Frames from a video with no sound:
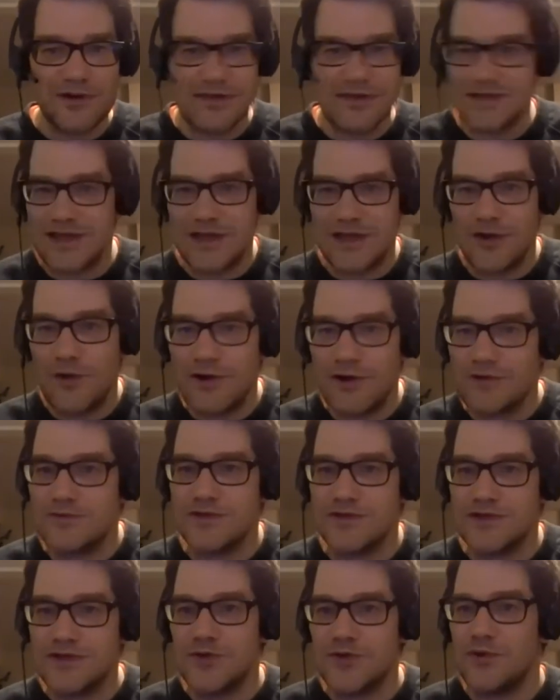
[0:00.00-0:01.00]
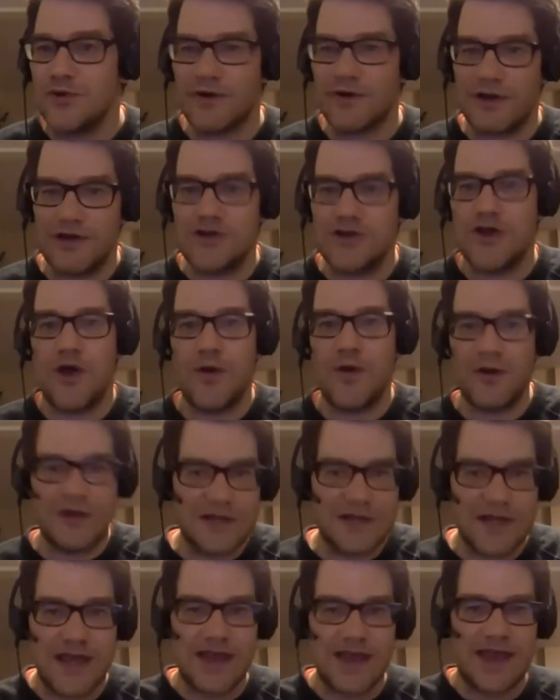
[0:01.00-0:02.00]
Just like going to a store and you go and
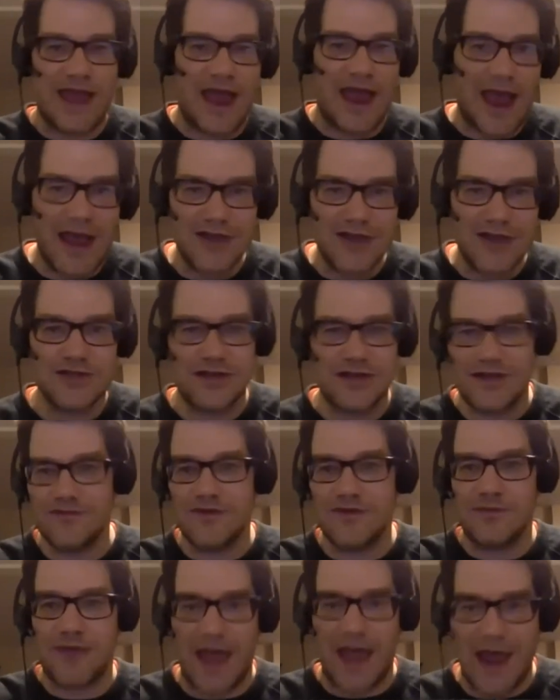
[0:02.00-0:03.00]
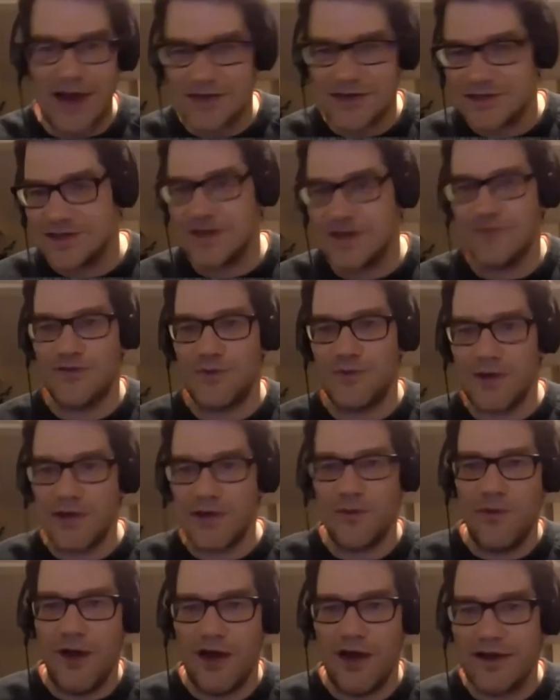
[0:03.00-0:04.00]
you take cash and you give them cash and they give you what
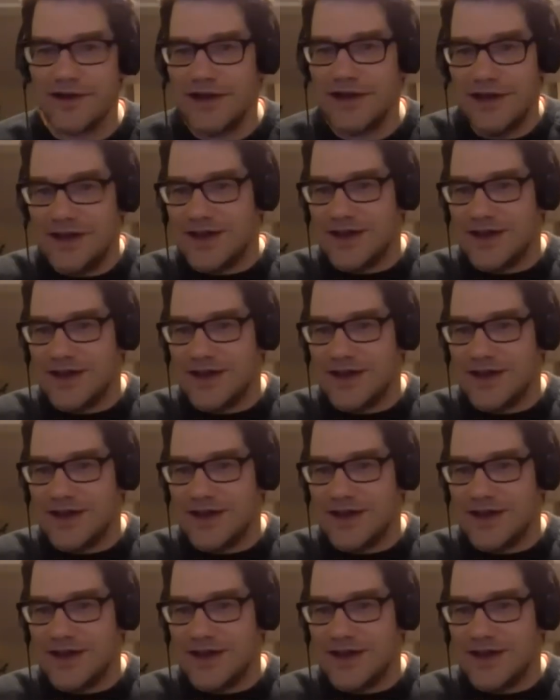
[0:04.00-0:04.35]
you want.